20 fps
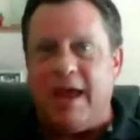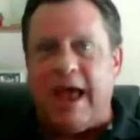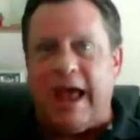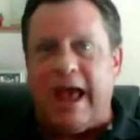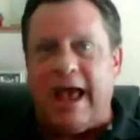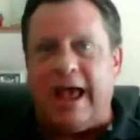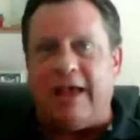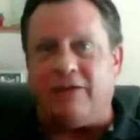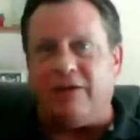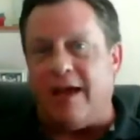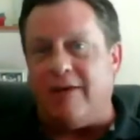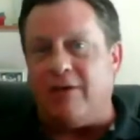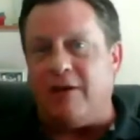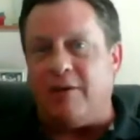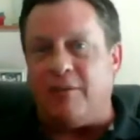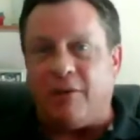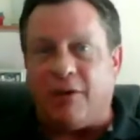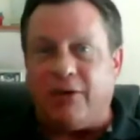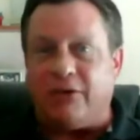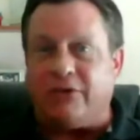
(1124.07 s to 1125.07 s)
as having
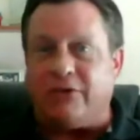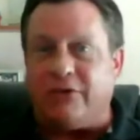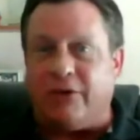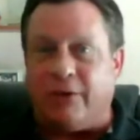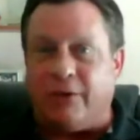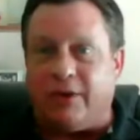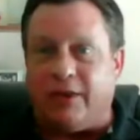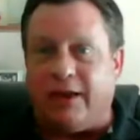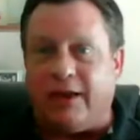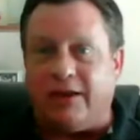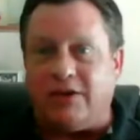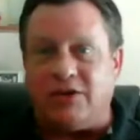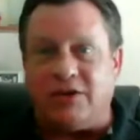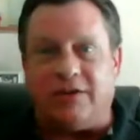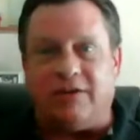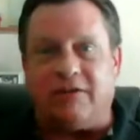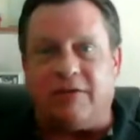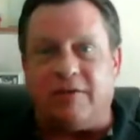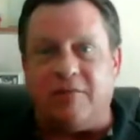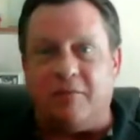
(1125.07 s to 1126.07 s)
personal
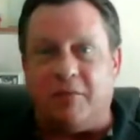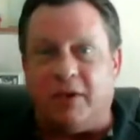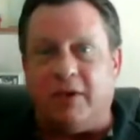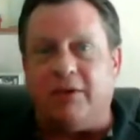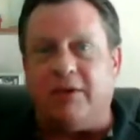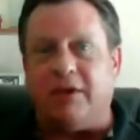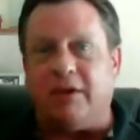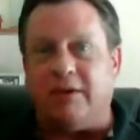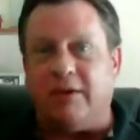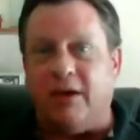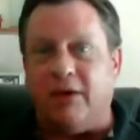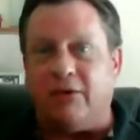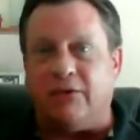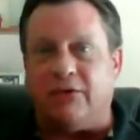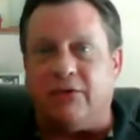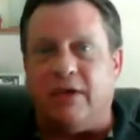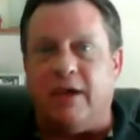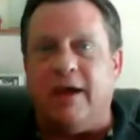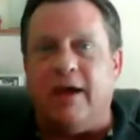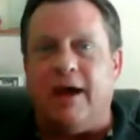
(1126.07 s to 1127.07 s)
relations and building
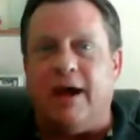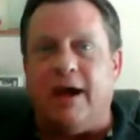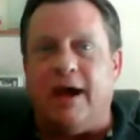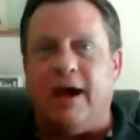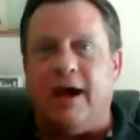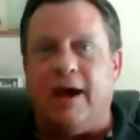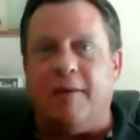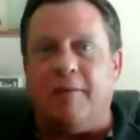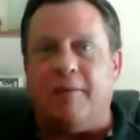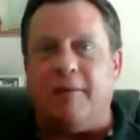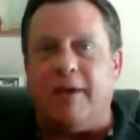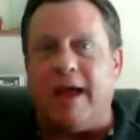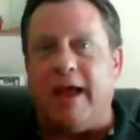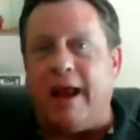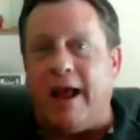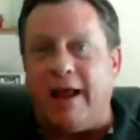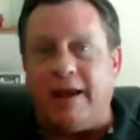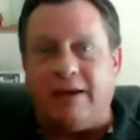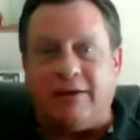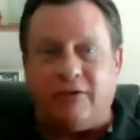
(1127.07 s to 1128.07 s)
those. And
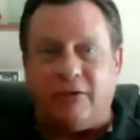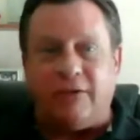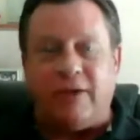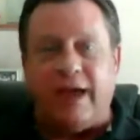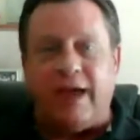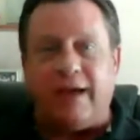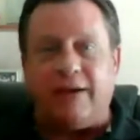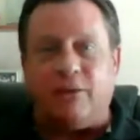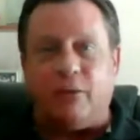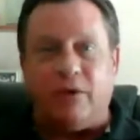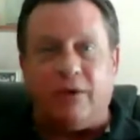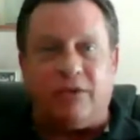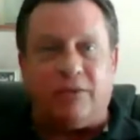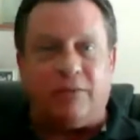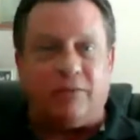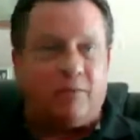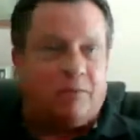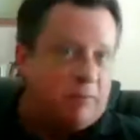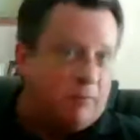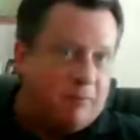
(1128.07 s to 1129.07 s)
I do that with
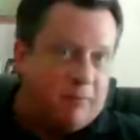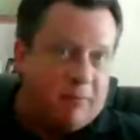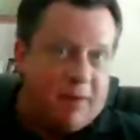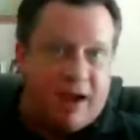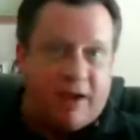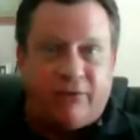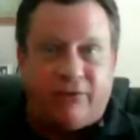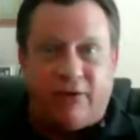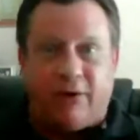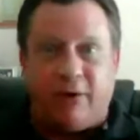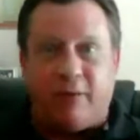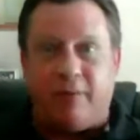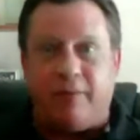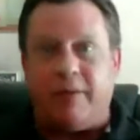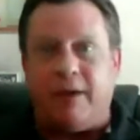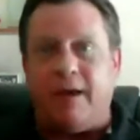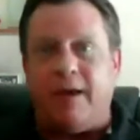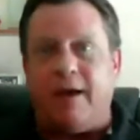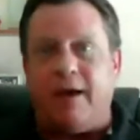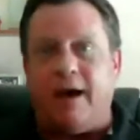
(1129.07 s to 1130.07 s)
my firm.
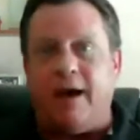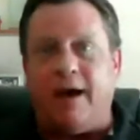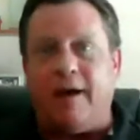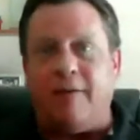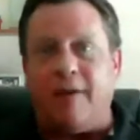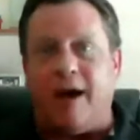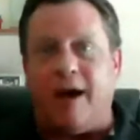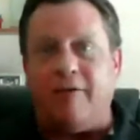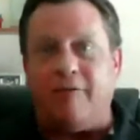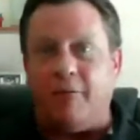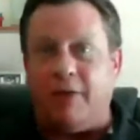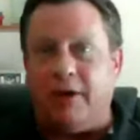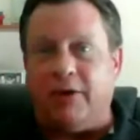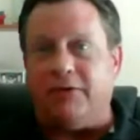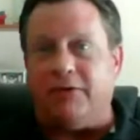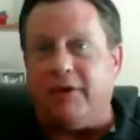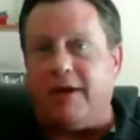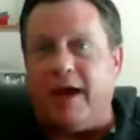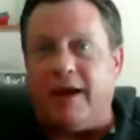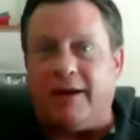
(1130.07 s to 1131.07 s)
I've
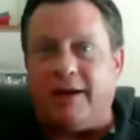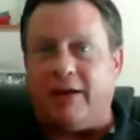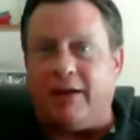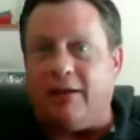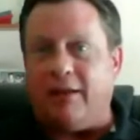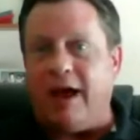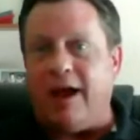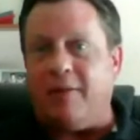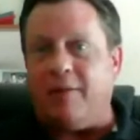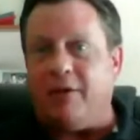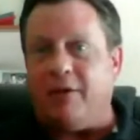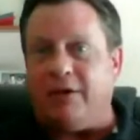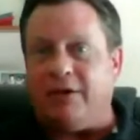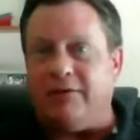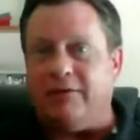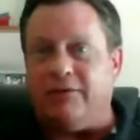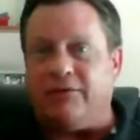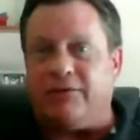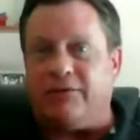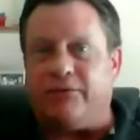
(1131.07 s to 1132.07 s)
built it on
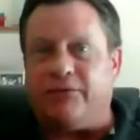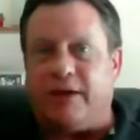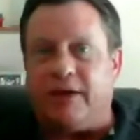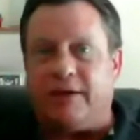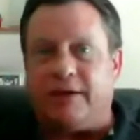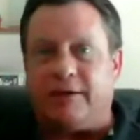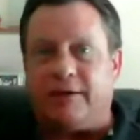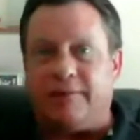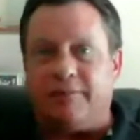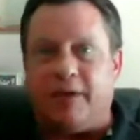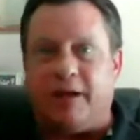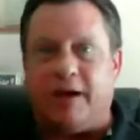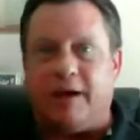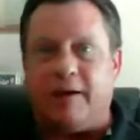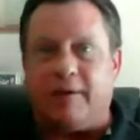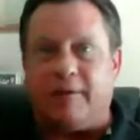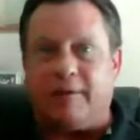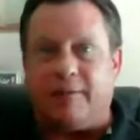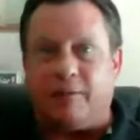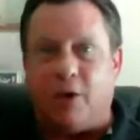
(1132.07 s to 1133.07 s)
collaborative
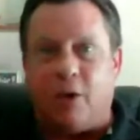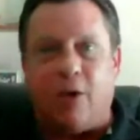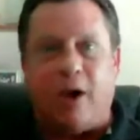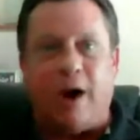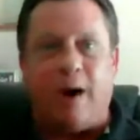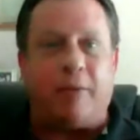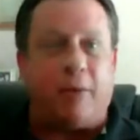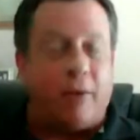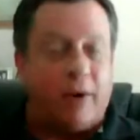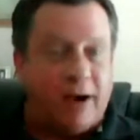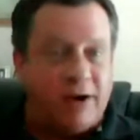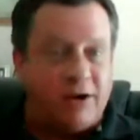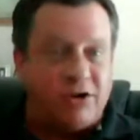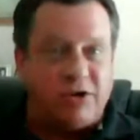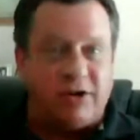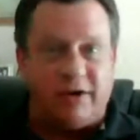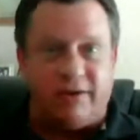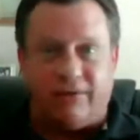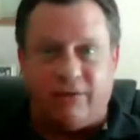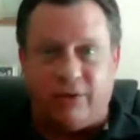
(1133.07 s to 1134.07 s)

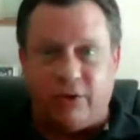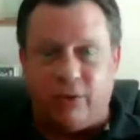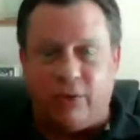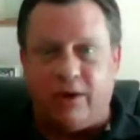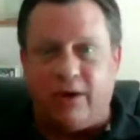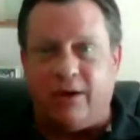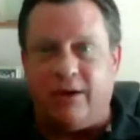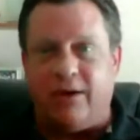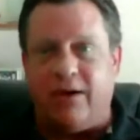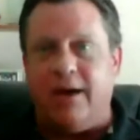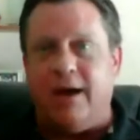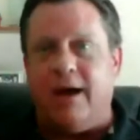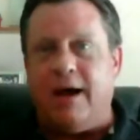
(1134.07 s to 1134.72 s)
cooperation, if you will.